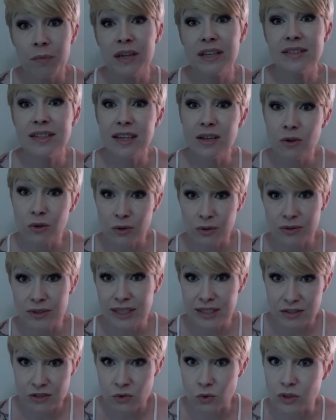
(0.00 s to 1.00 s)
because I go to
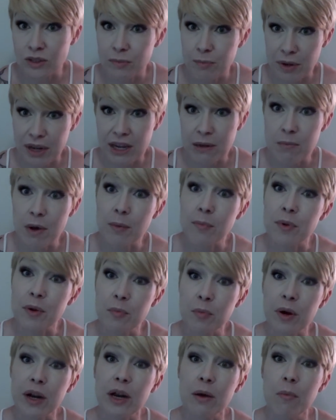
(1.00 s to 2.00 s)
his school and pick him up
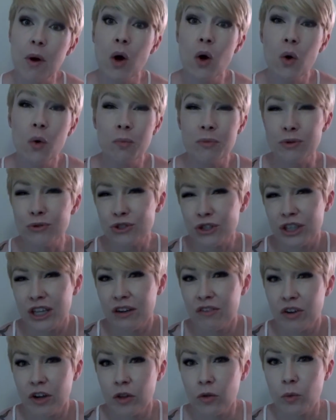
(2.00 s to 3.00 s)
and bring him home usually
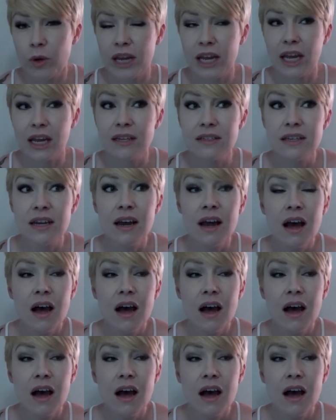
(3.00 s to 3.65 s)
every other weekend.